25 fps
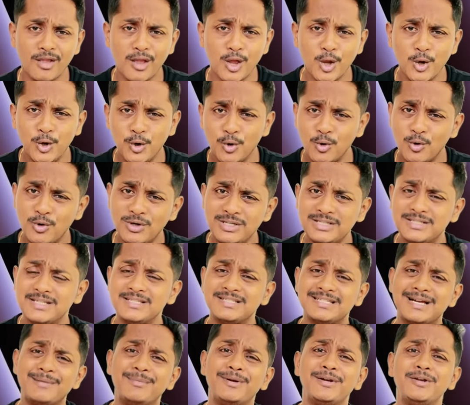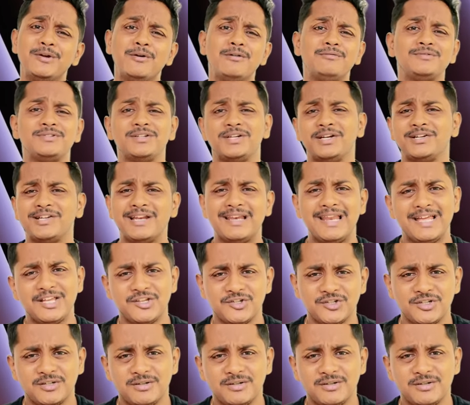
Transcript: note the summary of the little lecture.